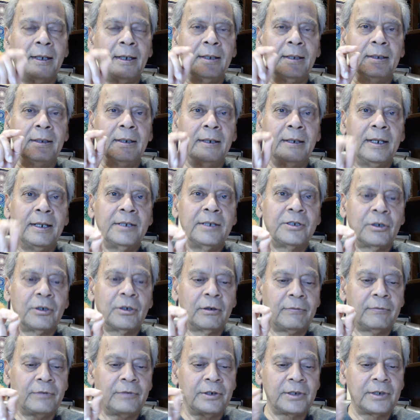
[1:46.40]
the
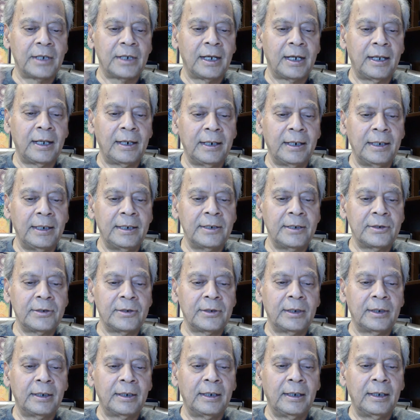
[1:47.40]
nature of desire
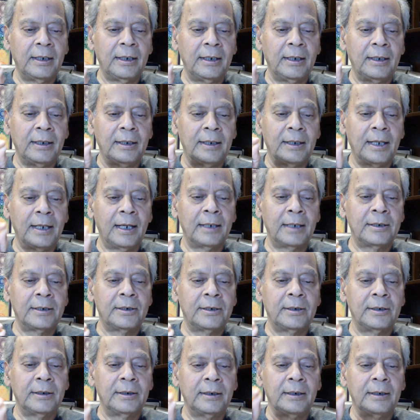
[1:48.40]
is
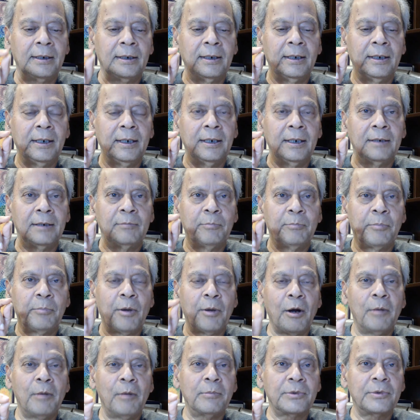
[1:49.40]
that it
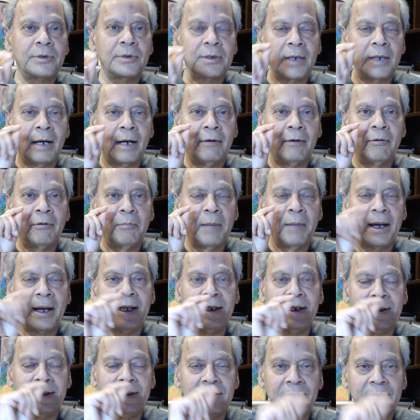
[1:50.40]
prompts our
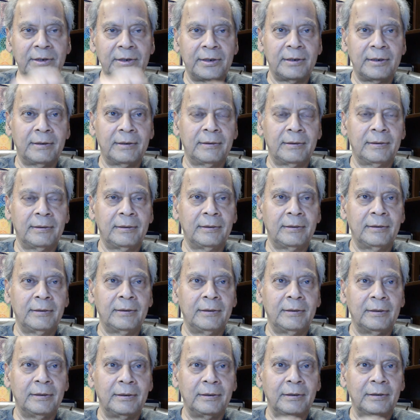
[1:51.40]
minds
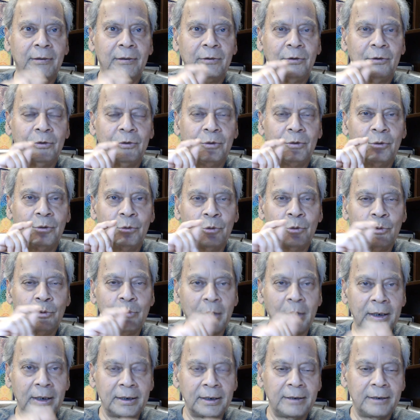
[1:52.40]
to do
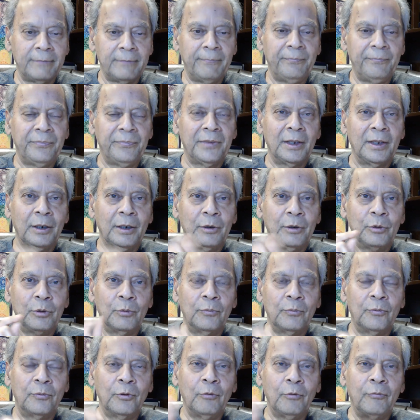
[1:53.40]
what? To
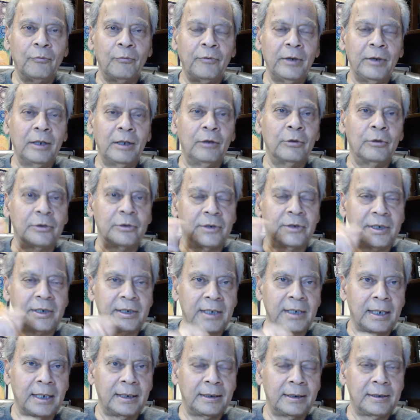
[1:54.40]
fulfill those
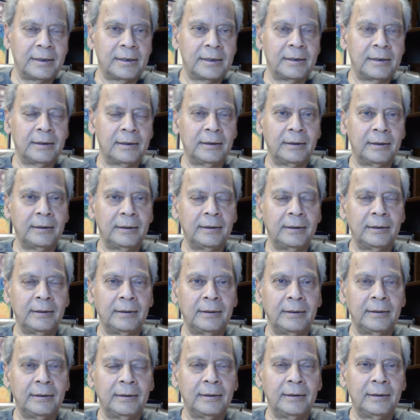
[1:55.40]
desires.
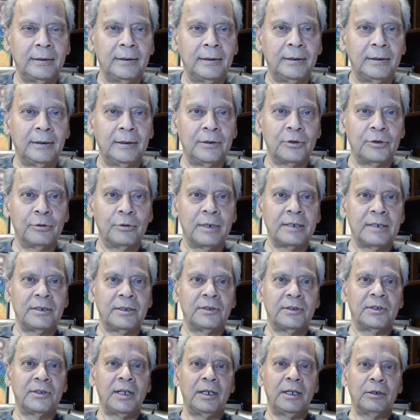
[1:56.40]
So as the
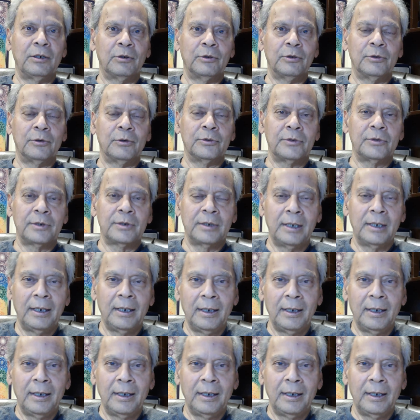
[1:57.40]
saying goes,